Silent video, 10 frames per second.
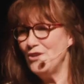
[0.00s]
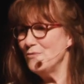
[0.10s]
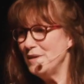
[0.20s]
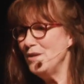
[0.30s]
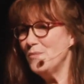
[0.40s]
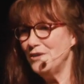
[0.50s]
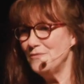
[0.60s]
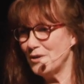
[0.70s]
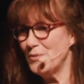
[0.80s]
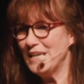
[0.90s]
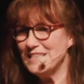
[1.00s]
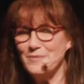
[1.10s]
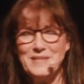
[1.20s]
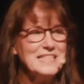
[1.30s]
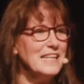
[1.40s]
I really want to request
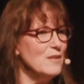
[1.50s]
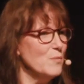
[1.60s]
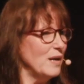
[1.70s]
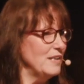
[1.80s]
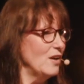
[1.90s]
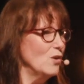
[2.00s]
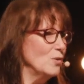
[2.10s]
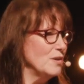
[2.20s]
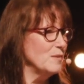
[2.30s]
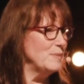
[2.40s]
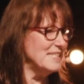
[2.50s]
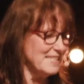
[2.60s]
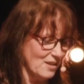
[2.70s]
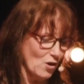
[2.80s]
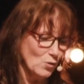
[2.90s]
that we sing that we
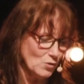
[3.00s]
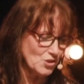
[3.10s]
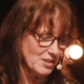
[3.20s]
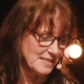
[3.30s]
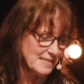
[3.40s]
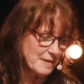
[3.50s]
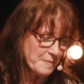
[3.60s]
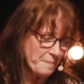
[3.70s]
sing Oceans.